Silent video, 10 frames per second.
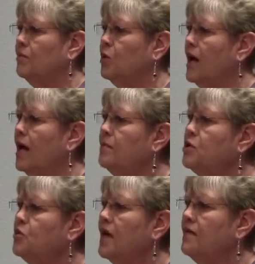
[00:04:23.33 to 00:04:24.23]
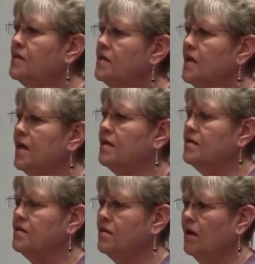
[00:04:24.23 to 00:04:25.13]
Perhaps you have a
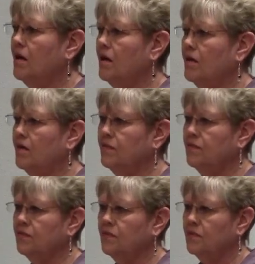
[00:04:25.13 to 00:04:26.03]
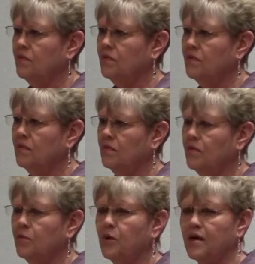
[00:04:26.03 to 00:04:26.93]
sense of
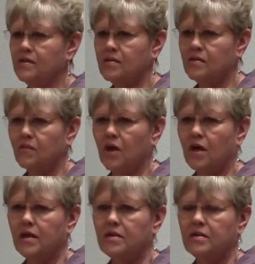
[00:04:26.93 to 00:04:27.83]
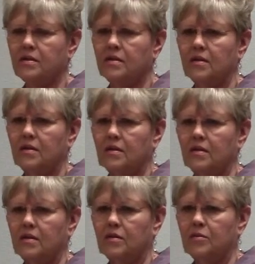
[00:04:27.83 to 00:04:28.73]
the presence of God.
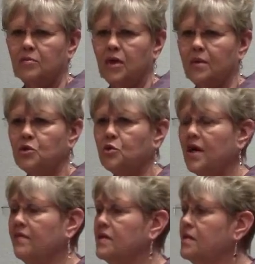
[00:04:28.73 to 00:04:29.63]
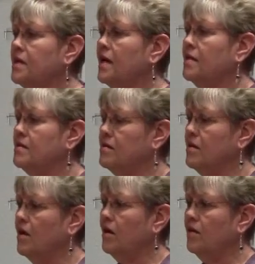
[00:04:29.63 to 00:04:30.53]
Perhaps you have a sense
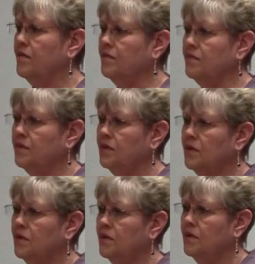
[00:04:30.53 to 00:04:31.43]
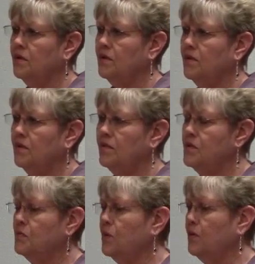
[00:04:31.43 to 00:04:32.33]
of the
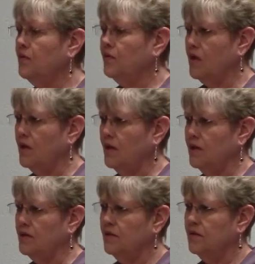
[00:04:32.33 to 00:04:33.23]
Spirit of God.